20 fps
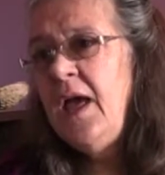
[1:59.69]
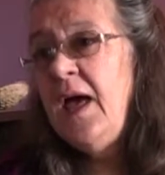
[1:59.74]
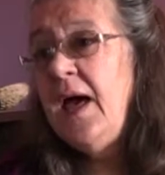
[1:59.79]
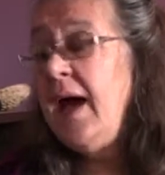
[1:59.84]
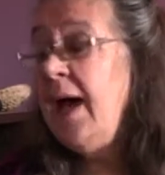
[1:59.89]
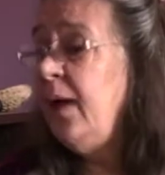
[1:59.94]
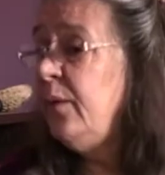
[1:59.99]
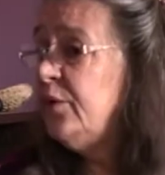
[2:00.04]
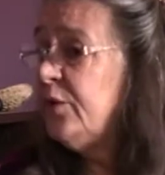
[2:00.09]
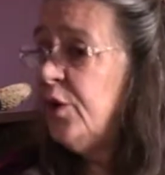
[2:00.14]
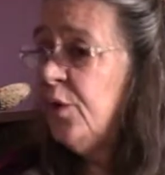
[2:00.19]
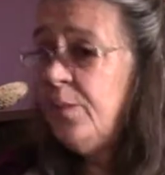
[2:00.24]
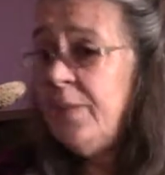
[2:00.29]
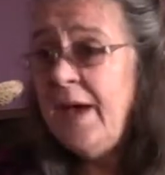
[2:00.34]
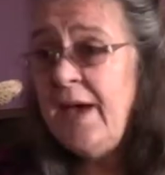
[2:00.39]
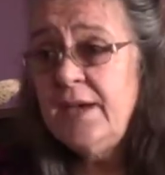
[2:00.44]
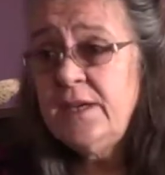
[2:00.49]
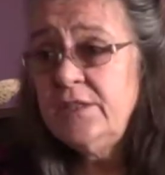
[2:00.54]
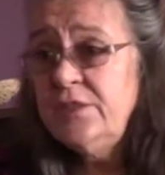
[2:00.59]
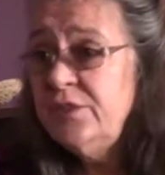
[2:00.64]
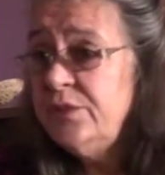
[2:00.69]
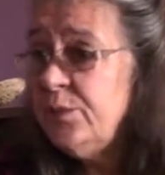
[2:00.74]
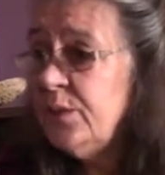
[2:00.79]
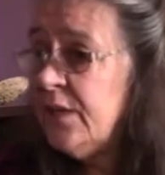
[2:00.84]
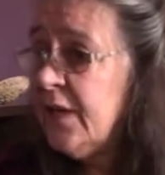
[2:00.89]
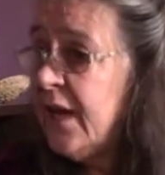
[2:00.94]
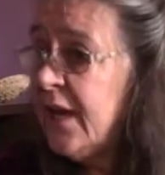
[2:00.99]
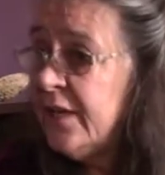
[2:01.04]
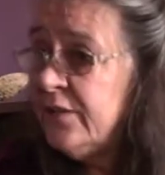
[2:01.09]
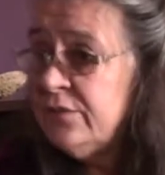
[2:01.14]
I would go back and do it
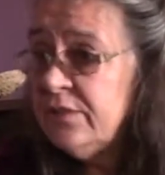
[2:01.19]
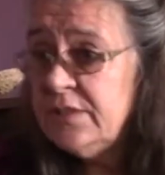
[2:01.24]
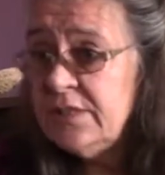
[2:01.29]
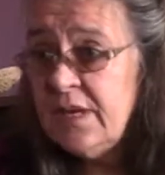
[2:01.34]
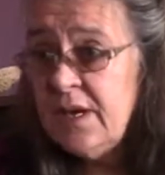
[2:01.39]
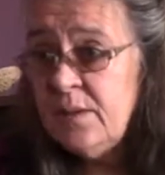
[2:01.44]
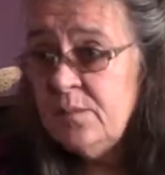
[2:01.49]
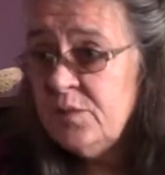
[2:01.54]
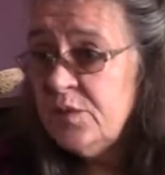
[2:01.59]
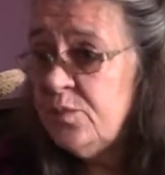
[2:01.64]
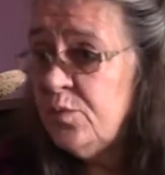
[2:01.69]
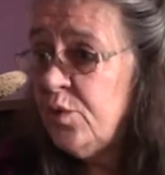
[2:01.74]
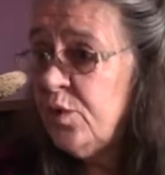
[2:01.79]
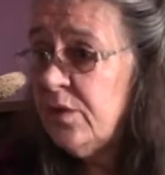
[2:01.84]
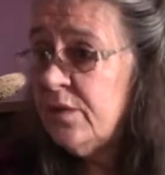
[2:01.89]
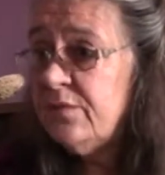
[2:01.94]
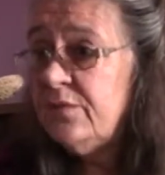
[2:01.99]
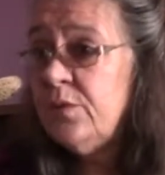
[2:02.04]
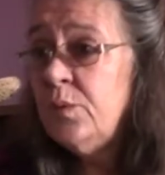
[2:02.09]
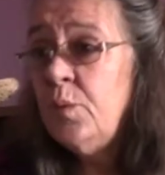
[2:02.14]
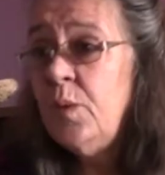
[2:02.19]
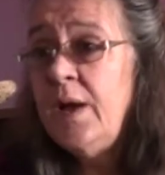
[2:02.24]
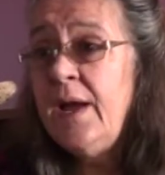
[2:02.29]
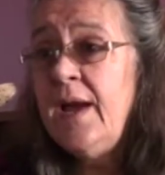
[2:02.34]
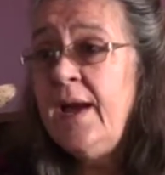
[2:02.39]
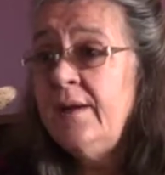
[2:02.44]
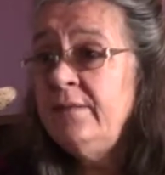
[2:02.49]
100 times more for what I